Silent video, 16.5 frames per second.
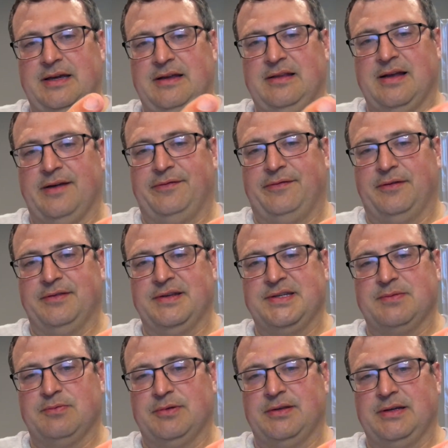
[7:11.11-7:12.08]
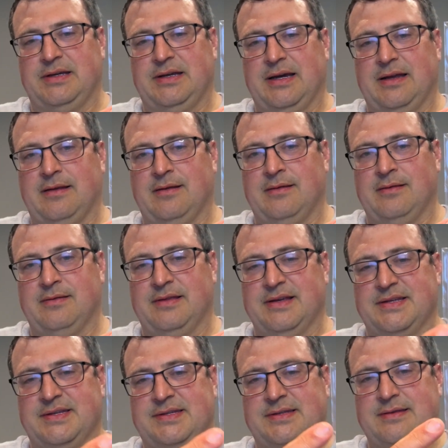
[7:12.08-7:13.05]
enough on this one to get
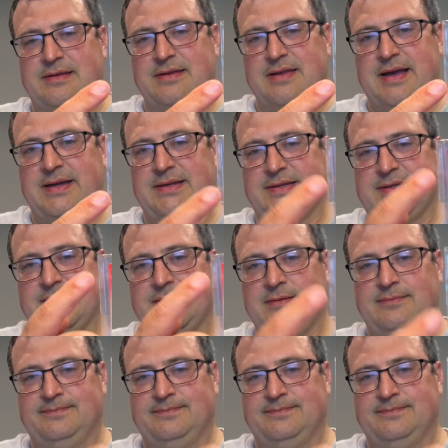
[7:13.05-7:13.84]
this nice